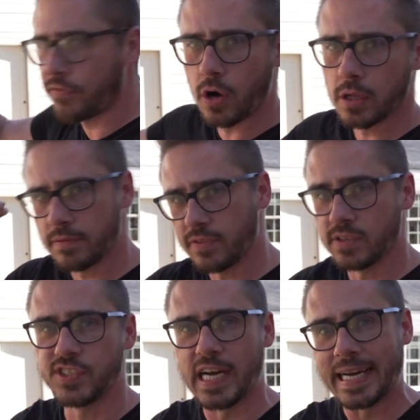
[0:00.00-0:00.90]
all of the
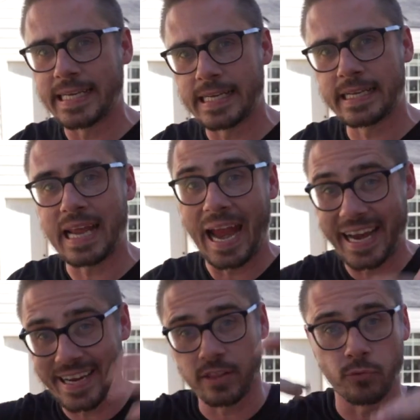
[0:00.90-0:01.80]
siding
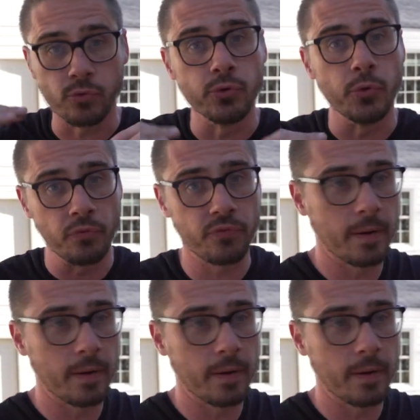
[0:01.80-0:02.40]
and the roof.